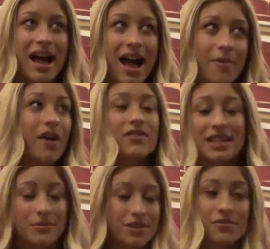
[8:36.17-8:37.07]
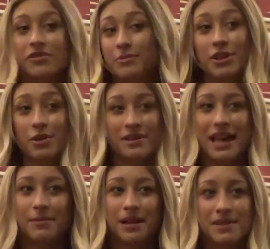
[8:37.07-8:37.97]
obviously I wasn't familiar with the
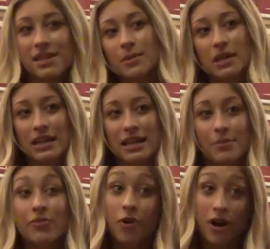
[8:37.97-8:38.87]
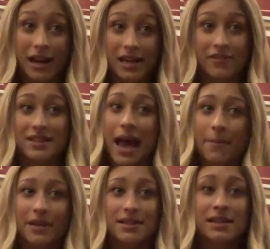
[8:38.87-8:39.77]
epilepsy community before any of this
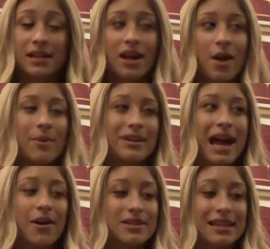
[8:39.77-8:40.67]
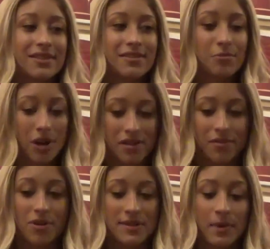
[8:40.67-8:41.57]
happened, but now it's like one of the
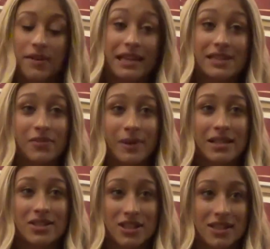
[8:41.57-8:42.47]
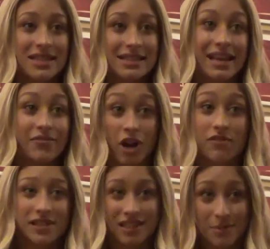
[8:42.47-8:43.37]
most important things for me is just to stay
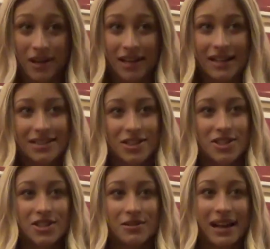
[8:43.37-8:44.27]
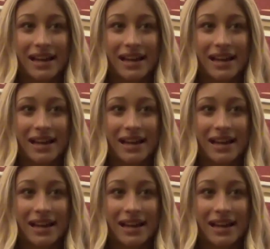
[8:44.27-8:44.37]
involved in the community and just do what I